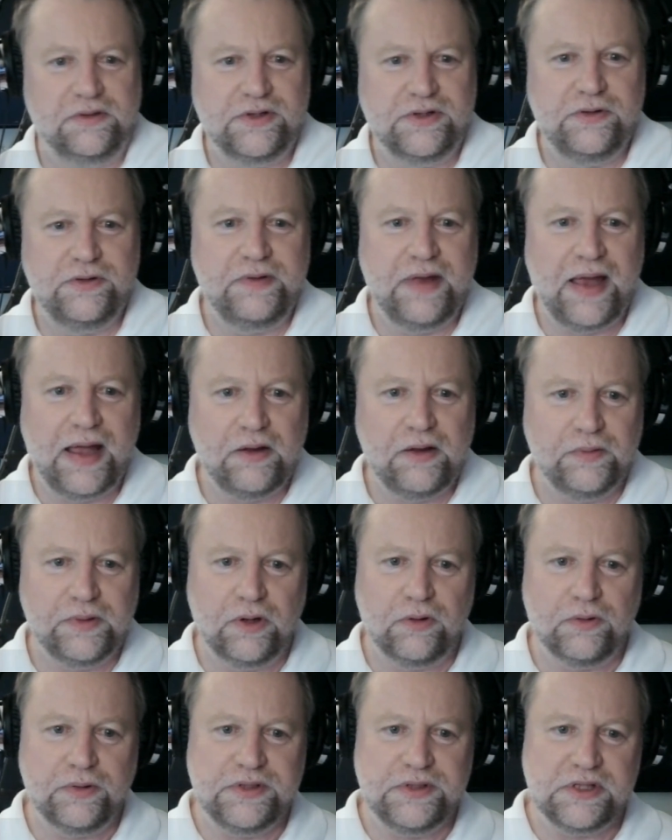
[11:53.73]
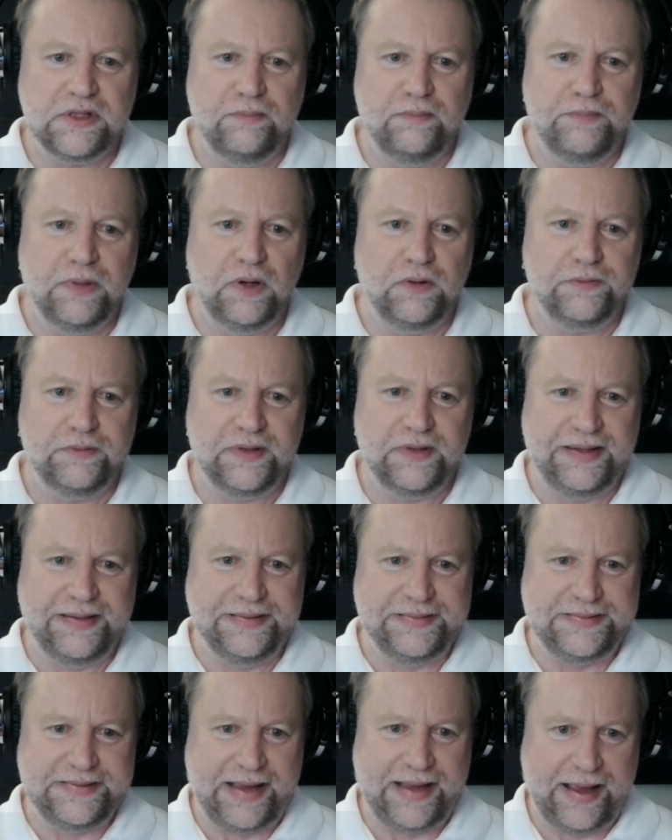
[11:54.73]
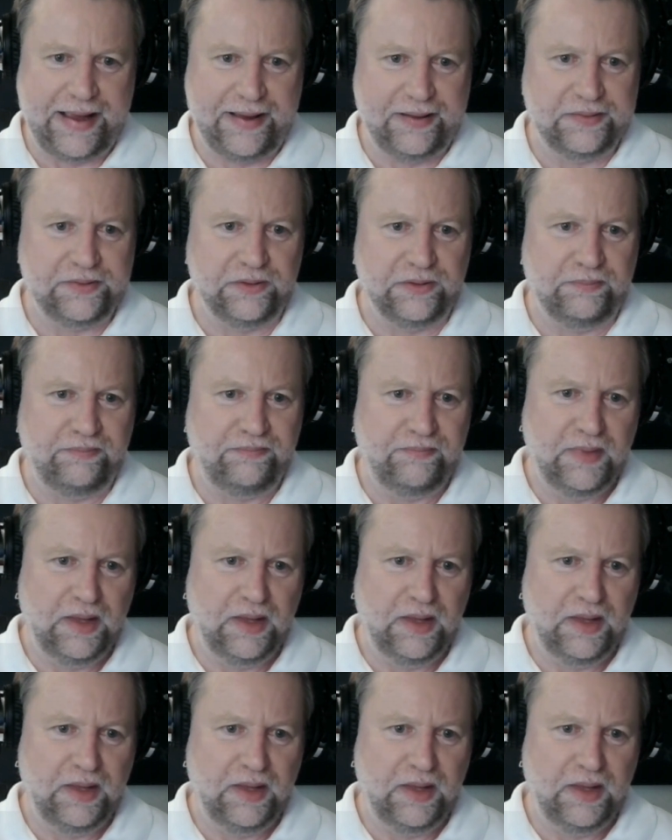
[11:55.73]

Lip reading: So you've got to increase them both in tandem.